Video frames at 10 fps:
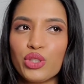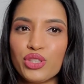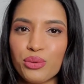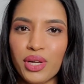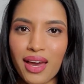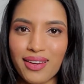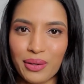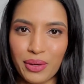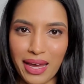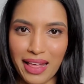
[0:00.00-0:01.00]
do not
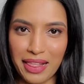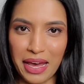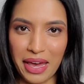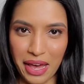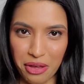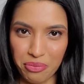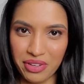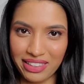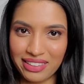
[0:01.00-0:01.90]
go to LIM.